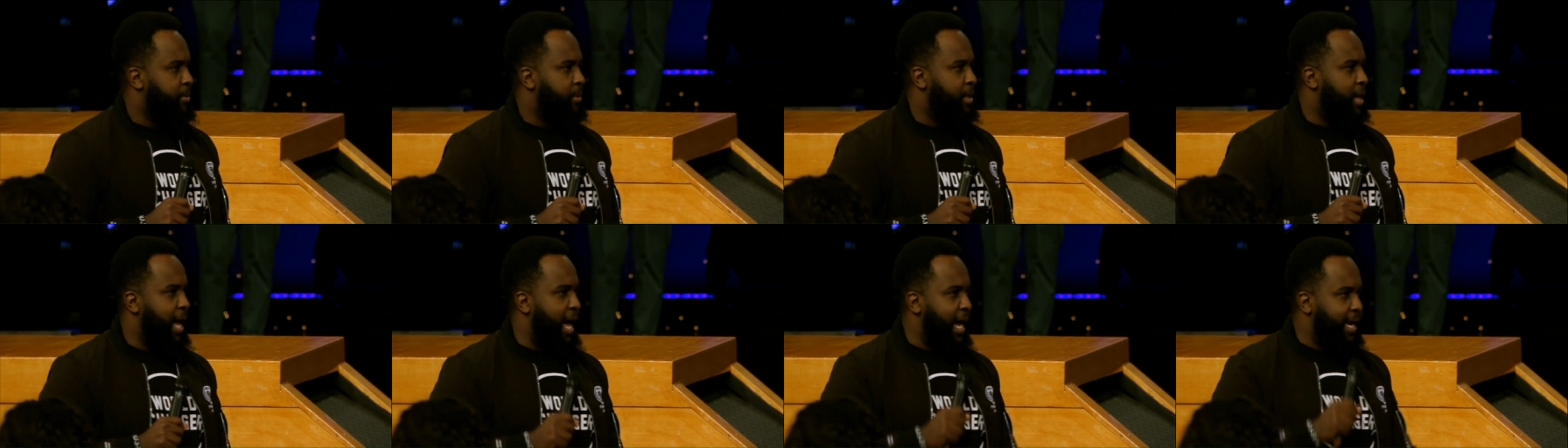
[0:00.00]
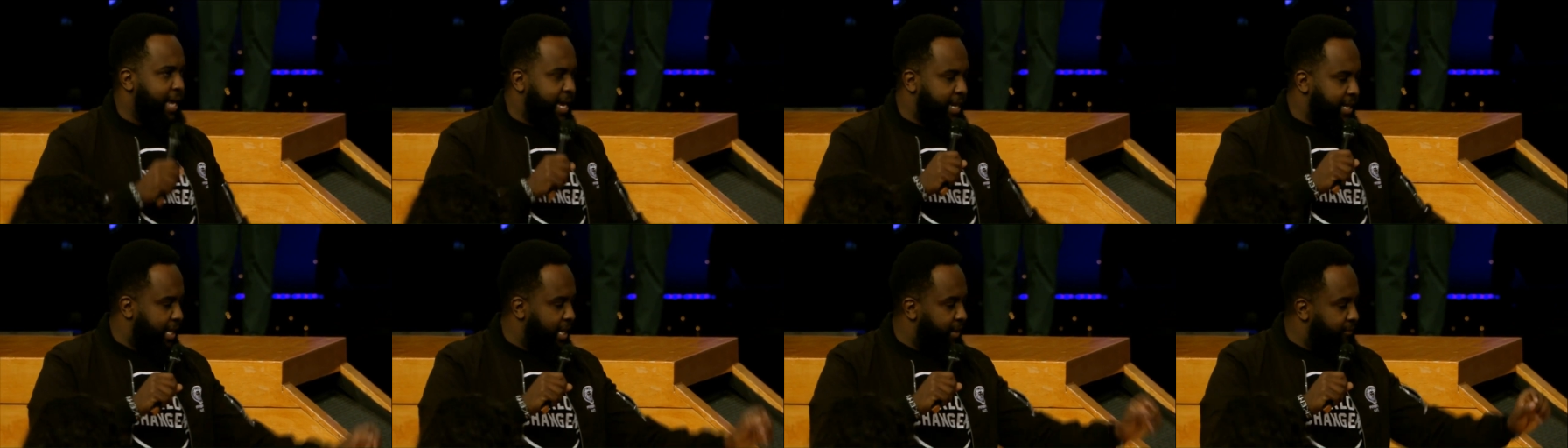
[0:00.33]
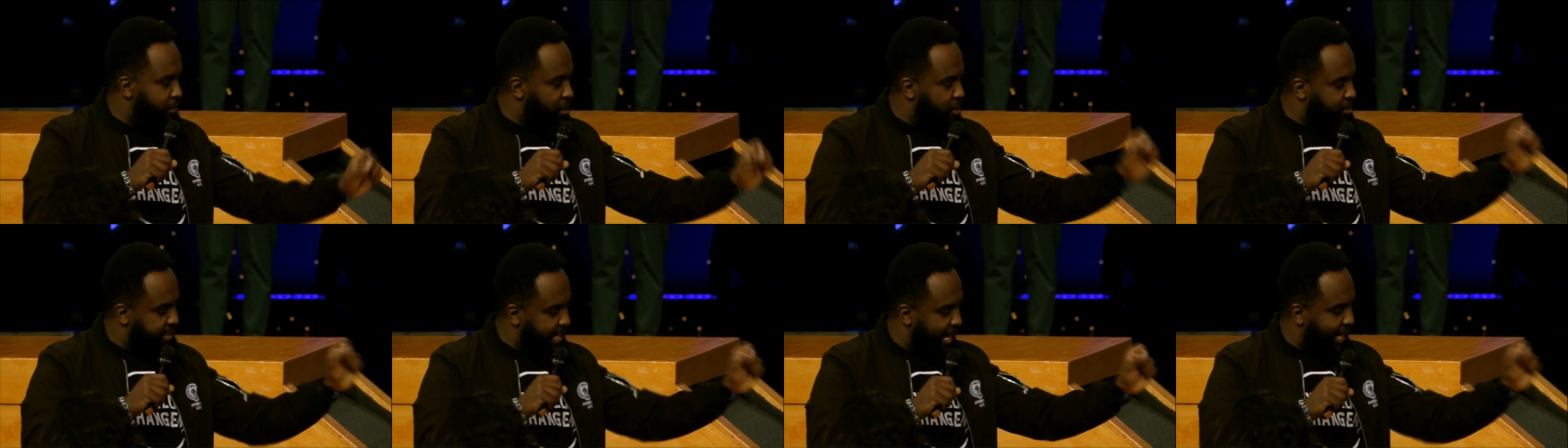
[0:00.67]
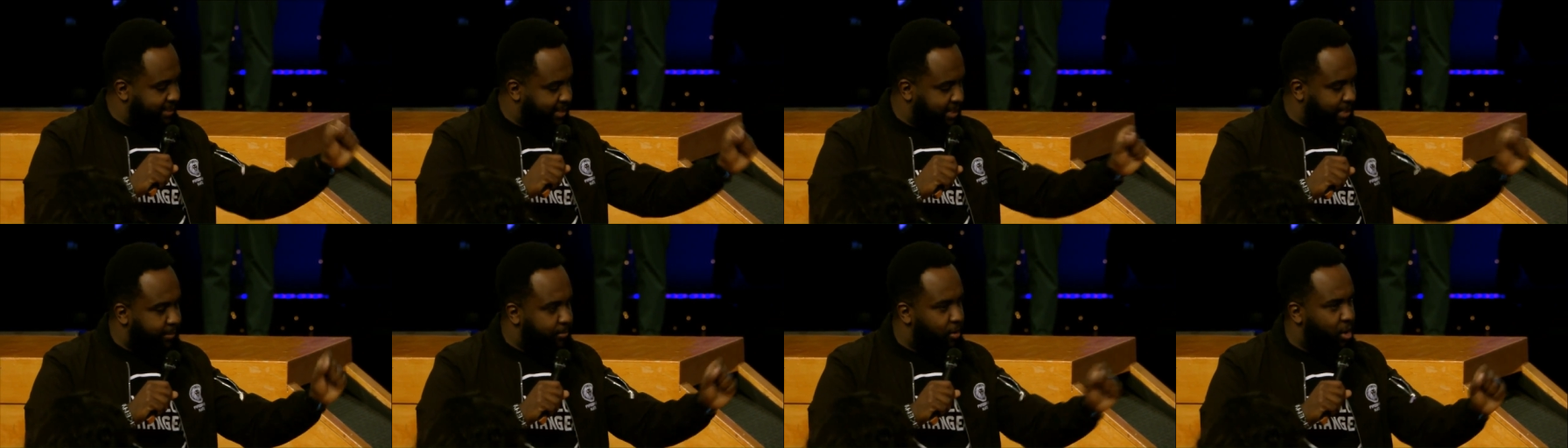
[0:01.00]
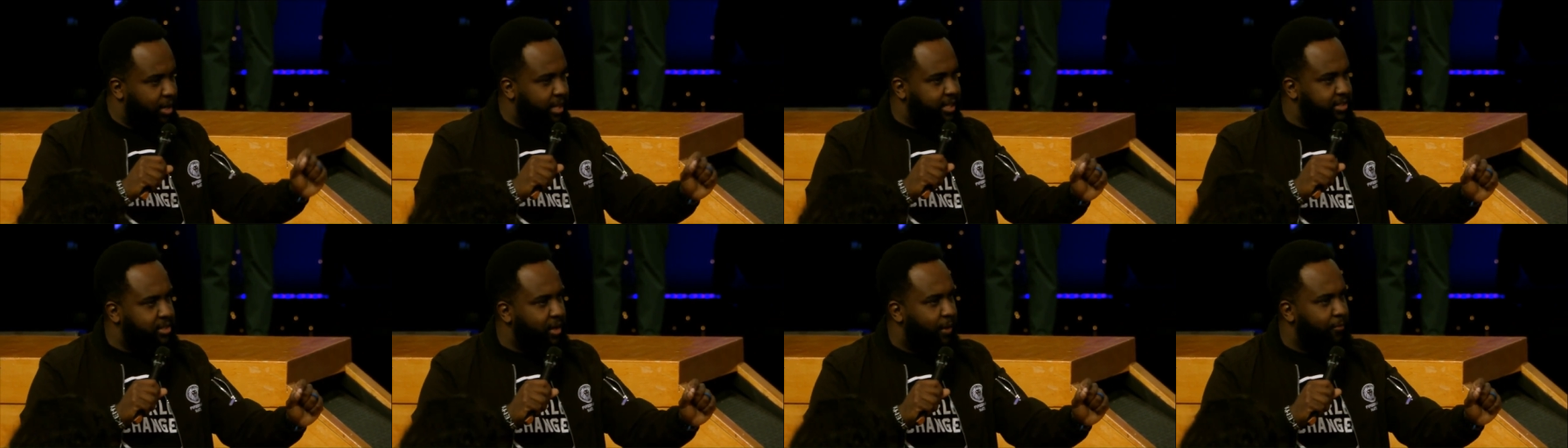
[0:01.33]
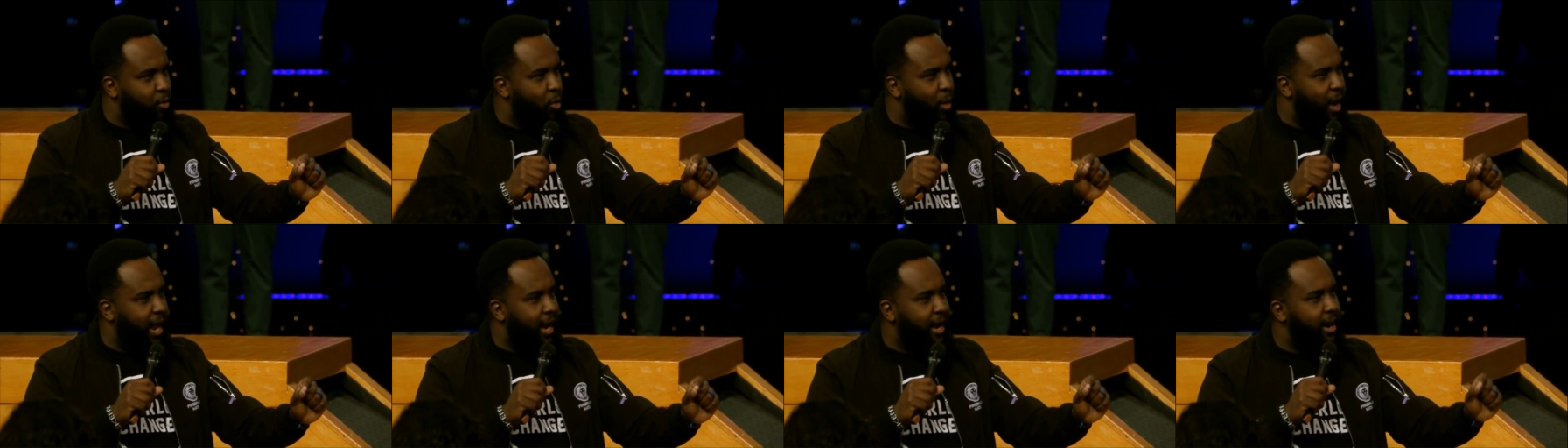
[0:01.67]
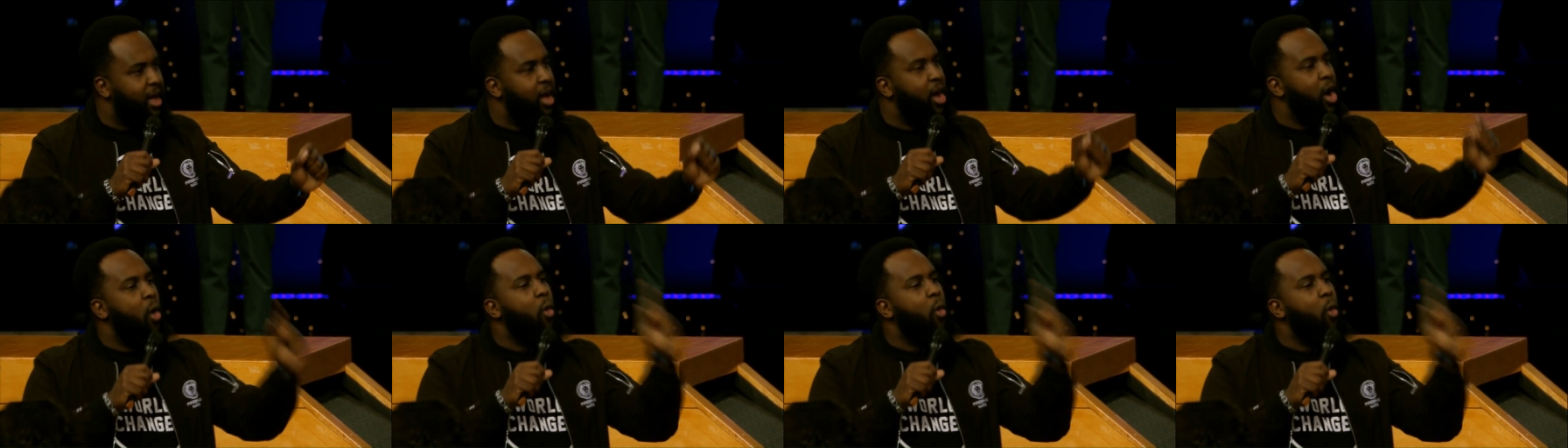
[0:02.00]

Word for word: I can give you testimonies of when